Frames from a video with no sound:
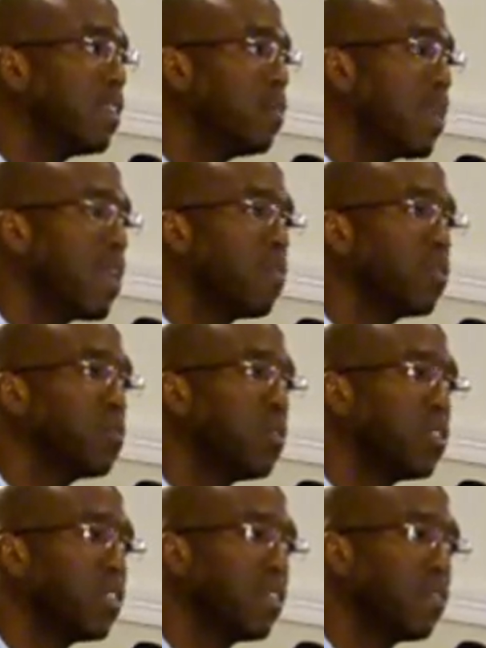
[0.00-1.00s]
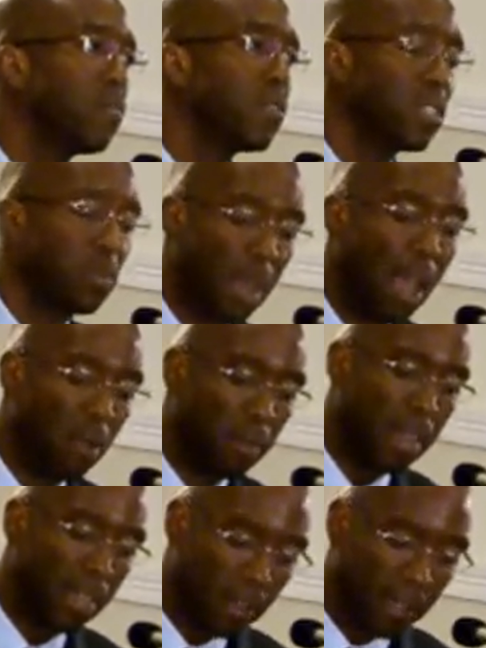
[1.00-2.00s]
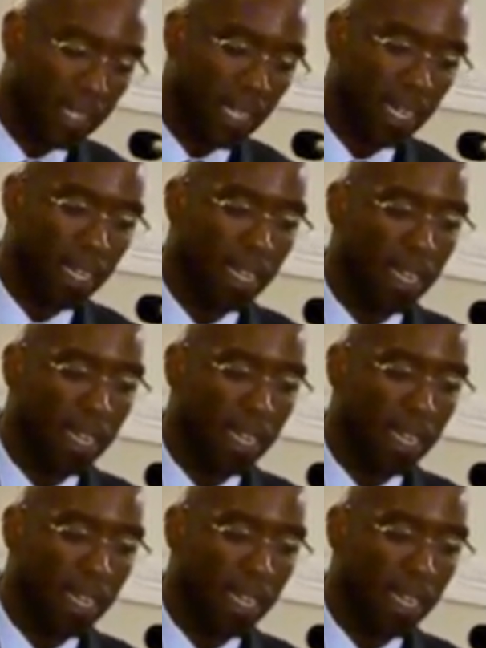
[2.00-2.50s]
the mayor was pushing for this power plant in our city.